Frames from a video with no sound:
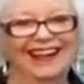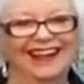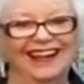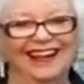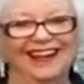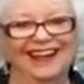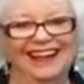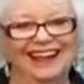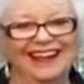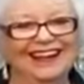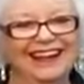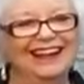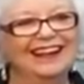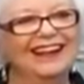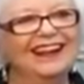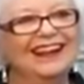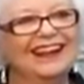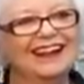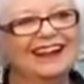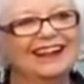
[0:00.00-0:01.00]

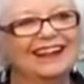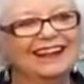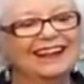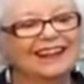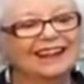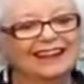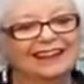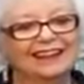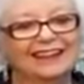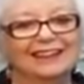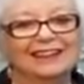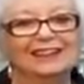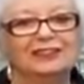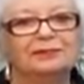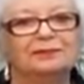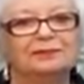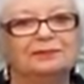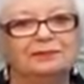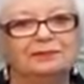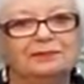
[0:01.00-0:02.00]

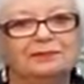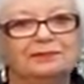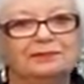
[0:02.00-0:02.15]
No words are spoken by the person on screen.